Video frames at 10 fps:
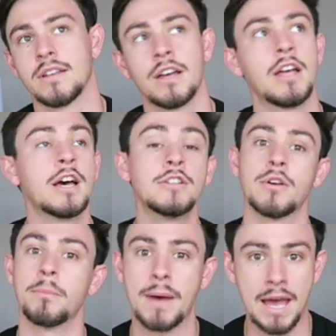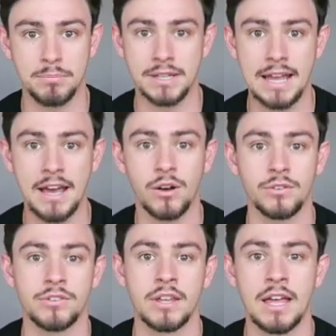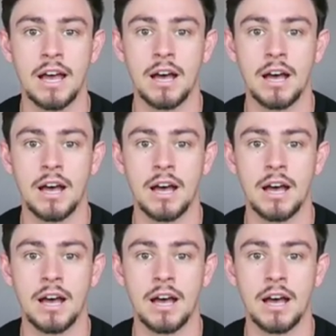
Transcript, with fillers: and to, uh, to map it out.